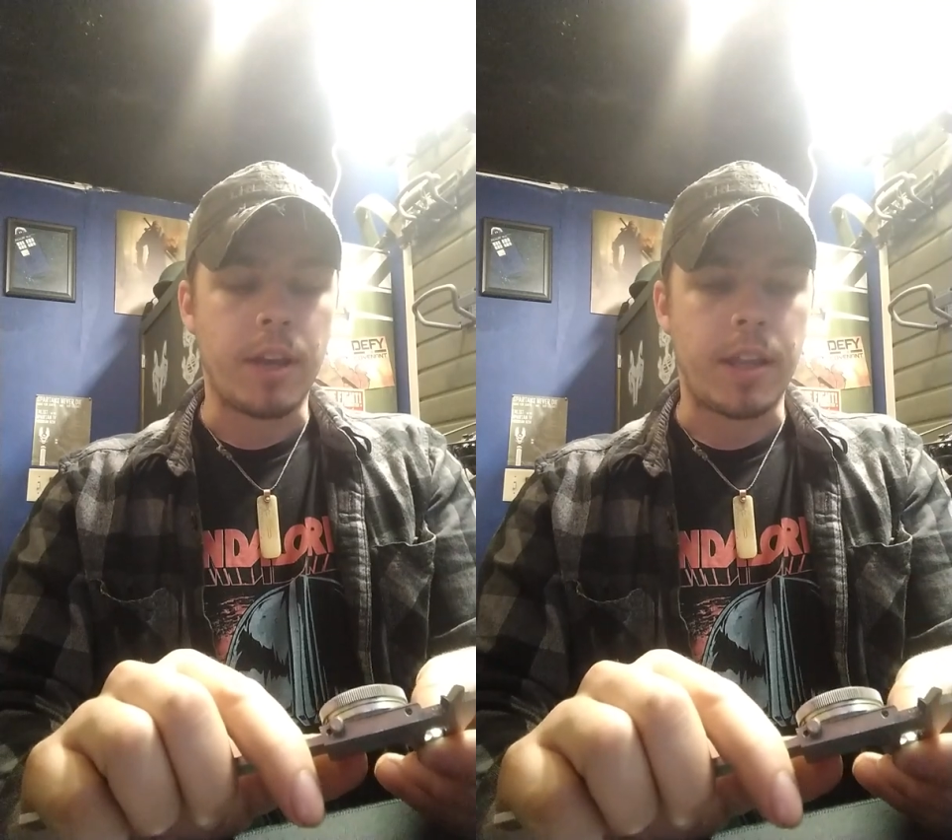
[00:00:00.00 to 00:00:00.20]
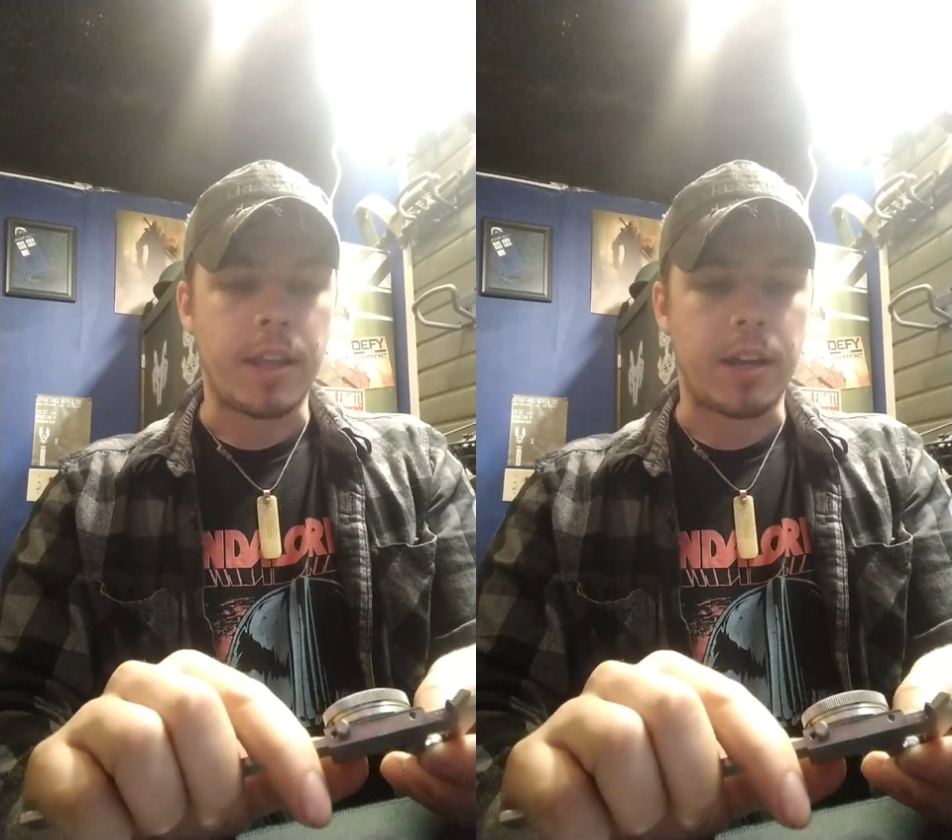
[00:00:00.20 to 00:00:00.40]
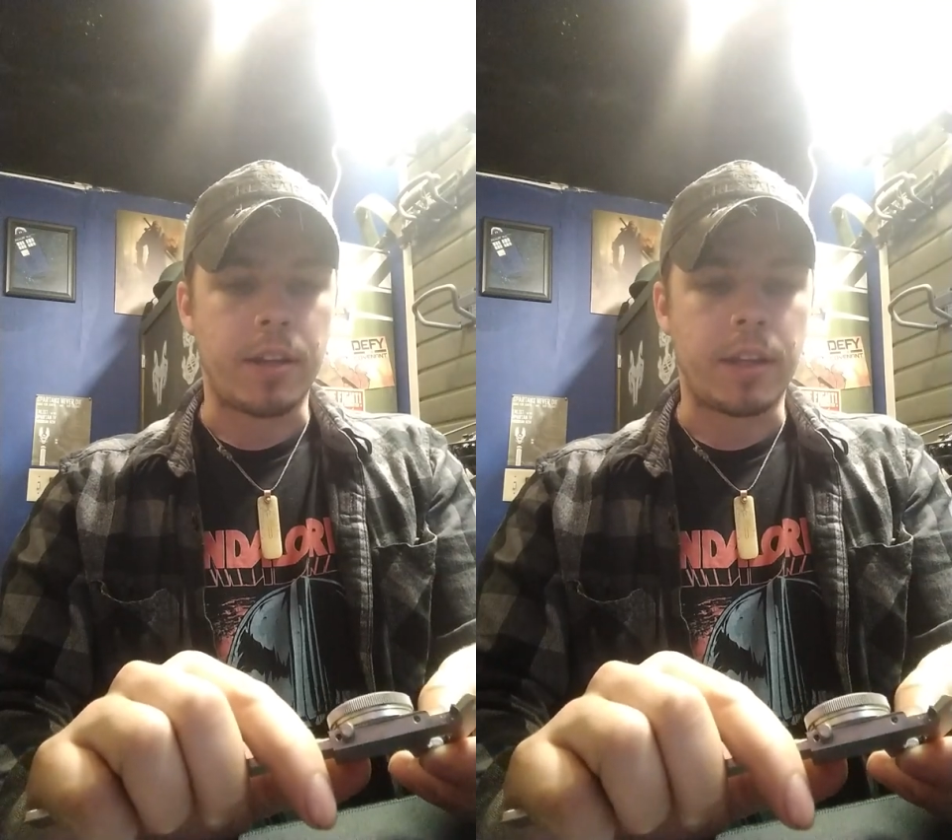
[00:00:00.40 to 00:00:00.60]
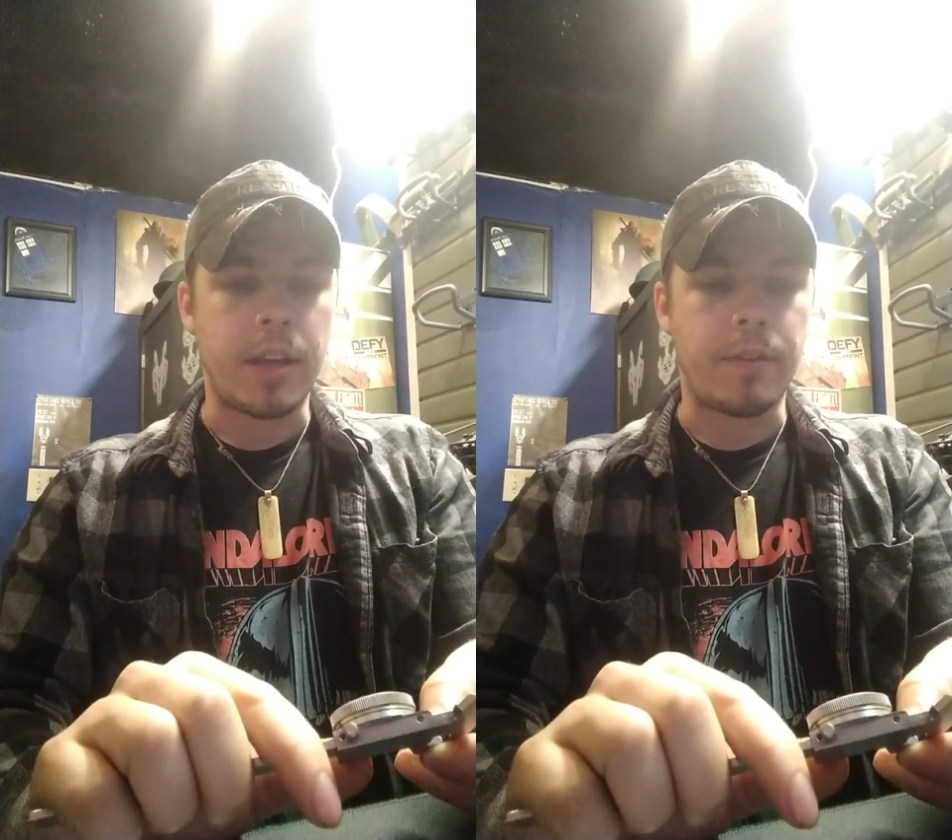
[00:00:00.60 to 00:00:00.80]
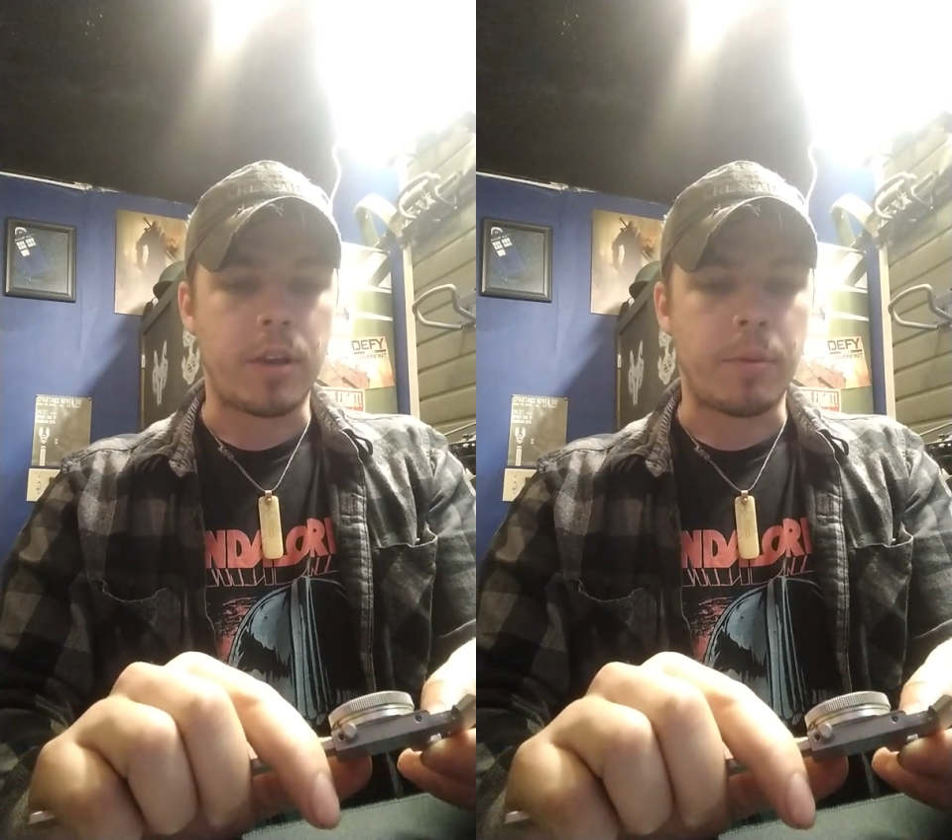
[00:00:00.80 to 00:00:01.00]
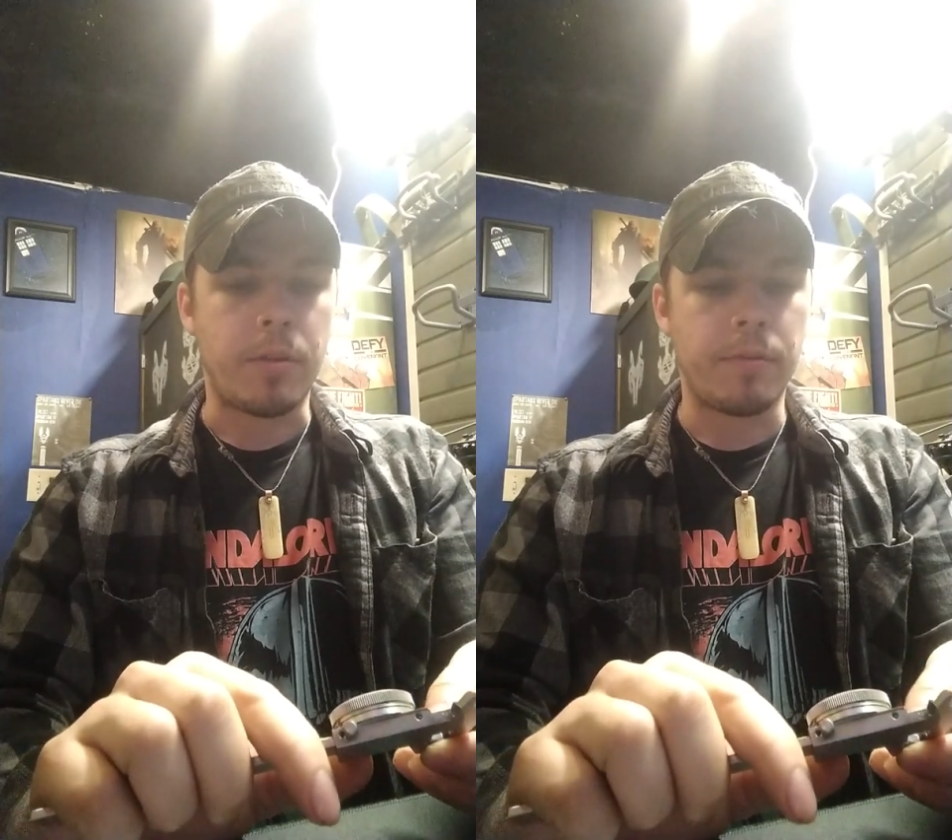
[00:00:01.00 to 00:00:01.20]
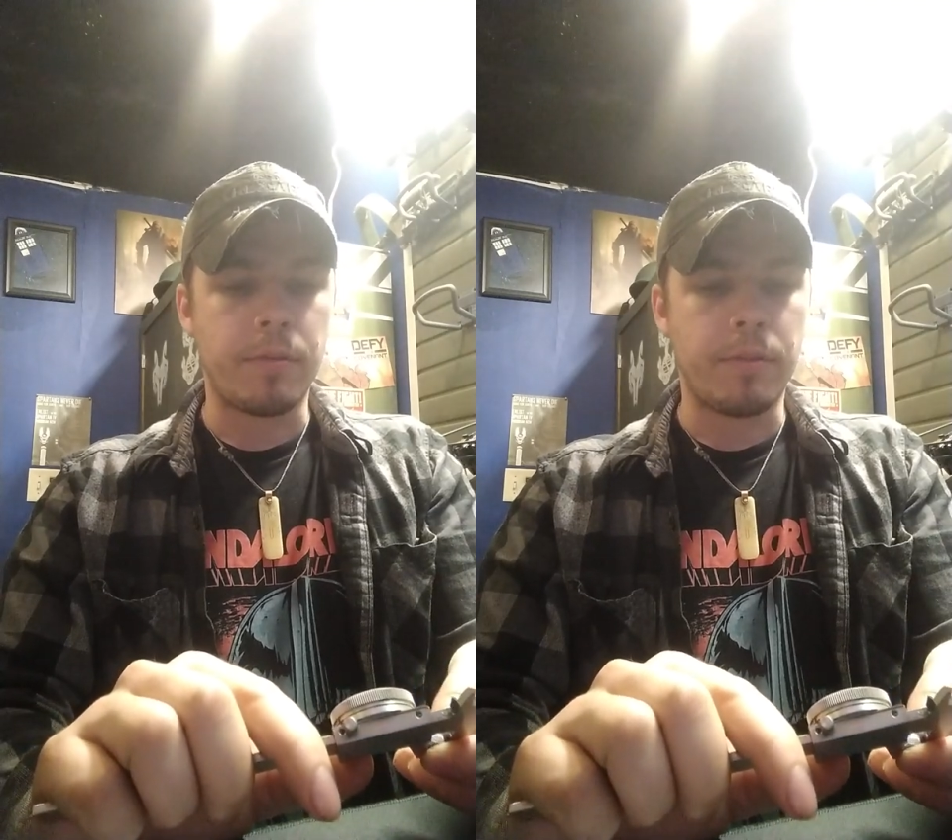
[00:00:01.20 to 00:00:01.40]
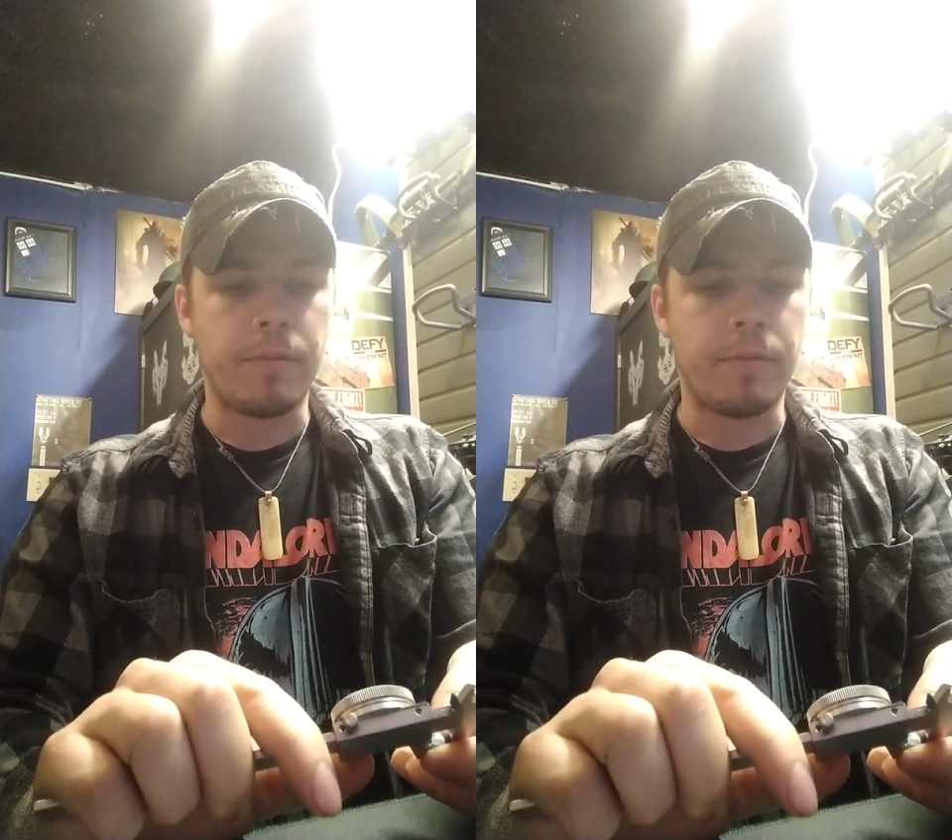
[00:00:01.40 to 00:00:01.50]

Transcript: and then gave it about